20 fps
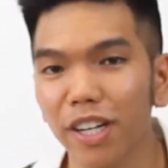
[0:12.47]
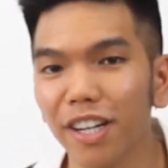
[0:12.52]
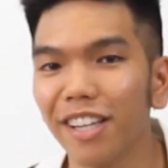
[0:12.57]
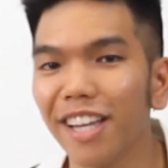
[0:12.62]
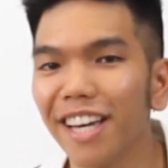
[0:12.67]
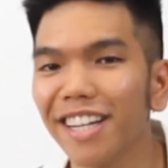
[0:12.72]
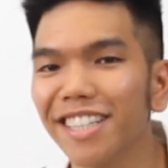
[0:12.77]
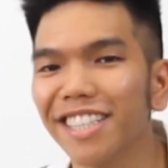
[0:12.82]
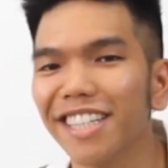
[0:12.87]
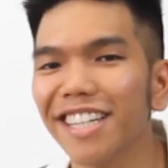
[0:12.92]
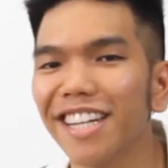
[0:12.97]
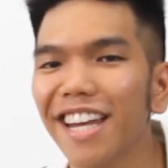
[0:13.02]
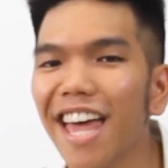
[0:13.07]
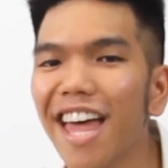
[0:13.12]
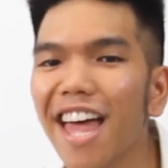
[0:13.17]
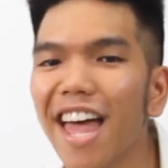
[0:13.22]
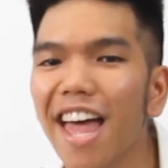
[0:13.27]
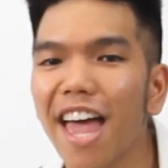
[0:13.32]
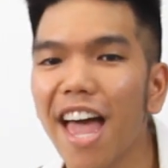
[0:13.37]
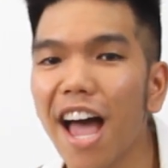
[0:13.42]
Collection,
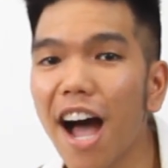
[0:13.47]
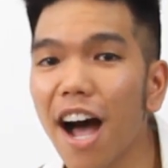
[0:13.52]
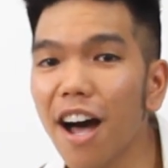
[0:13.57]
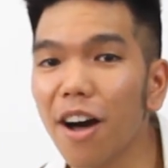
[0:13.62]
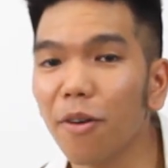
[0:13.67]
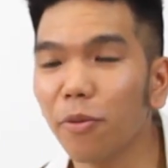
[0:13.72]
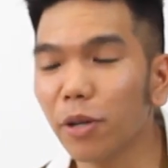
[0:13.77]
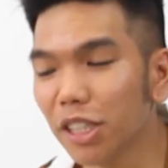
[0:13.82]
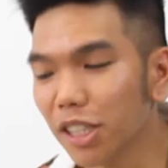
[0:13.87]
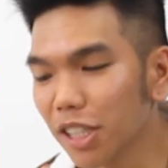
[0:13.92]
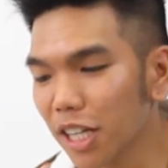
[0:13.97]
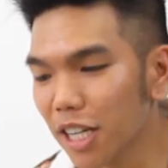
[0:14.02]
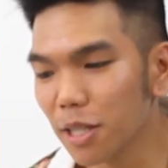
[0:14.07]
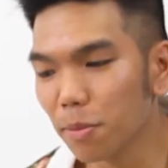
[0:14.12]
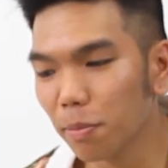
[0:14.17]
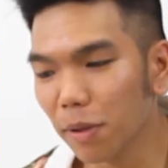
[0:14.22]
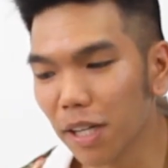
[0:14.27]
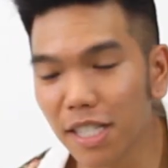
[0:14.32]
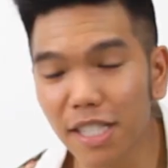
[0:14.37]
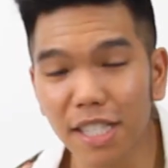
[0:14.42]
which takes
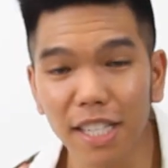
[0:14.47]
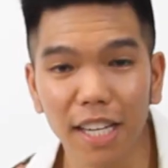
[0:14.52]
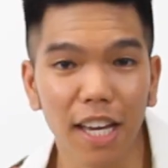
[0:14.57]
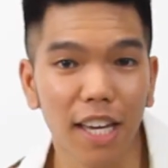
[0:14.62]
place